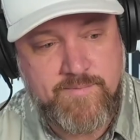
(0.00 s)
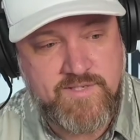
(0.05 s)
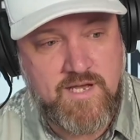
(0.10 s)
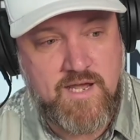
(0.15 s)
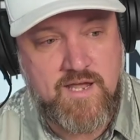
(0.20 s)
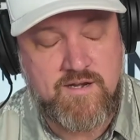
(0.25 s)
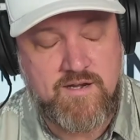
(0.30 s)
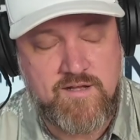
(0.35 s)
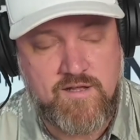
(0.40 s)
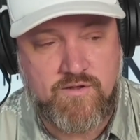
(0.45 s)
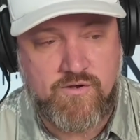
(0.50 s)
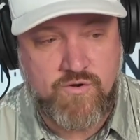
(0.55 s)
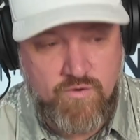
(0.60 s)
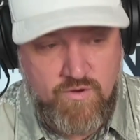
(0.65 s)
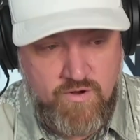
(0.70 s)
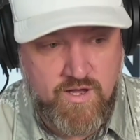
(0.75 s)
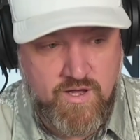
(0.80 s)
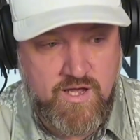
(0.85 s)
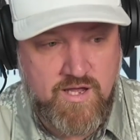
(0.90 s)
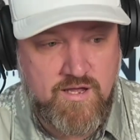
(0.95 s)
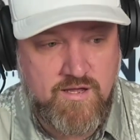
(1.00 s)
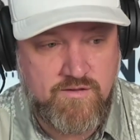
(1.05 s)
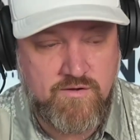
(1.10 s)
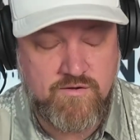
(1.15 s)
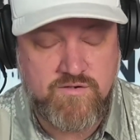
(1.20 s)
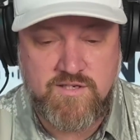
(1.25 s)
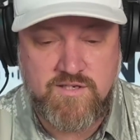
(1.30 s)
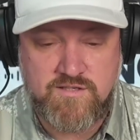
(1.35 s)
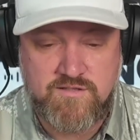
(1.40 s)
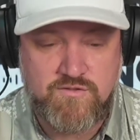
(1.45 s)
site in Illinois,
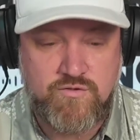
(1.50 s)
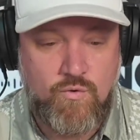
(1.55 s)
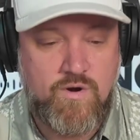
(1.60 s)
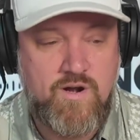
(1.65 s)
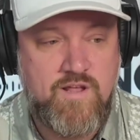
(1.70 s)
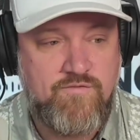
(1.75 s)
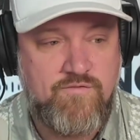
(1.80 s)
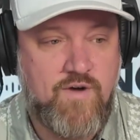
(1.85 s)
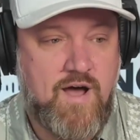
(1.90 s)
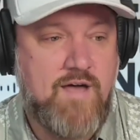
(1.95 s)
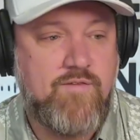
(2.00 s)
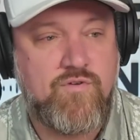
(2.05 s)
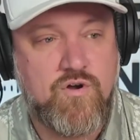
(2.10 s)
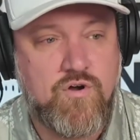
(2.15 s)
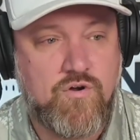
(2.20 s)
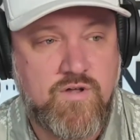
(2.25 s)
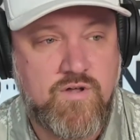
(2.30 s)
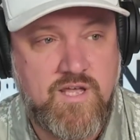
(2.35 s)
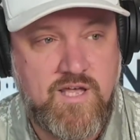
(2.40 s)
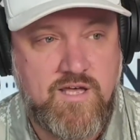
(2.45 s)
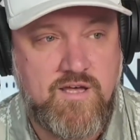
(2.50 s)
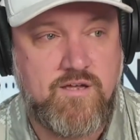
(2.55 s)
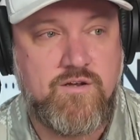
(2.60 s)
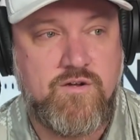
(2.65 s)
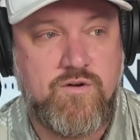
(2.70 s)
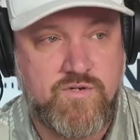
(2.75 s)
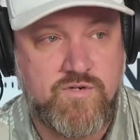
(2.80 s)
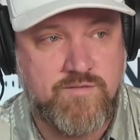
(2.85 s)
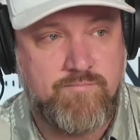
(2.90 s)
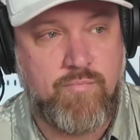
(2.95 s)
there's this 25-year-old kid
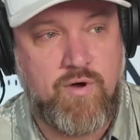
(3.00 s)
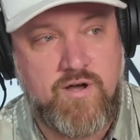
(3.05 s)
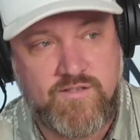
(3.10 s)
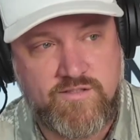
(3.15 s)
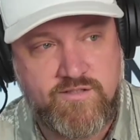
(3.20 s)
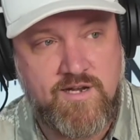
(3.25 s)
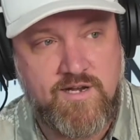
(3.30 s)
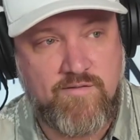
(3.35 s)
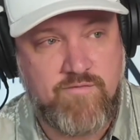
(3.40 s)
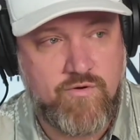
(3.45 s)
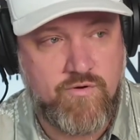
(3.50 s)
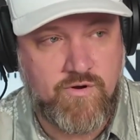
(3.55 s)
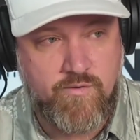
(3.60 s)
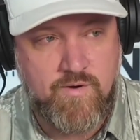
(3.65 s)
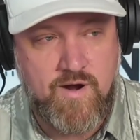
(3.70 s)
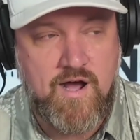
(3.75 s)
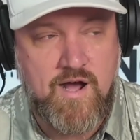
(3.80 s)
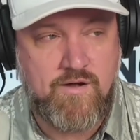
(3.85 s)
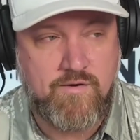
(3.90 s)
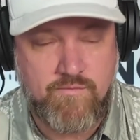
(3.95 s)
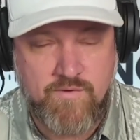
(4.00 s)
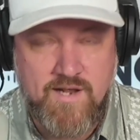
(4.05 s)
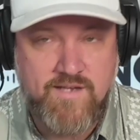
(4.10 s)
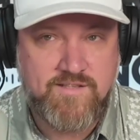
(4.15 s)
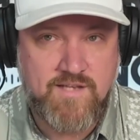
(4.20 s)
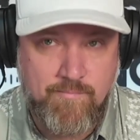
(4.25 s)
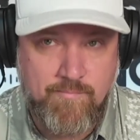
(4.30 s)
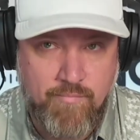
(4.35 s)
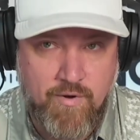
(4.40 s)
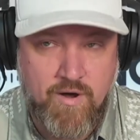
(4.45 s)
who was bossing everyone around. When I
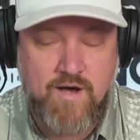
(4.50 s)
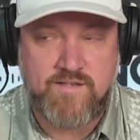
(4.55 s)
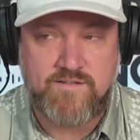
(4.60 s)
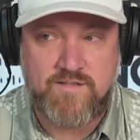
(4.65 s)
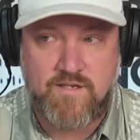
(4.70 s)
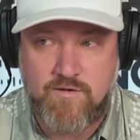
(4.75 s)
say boss, I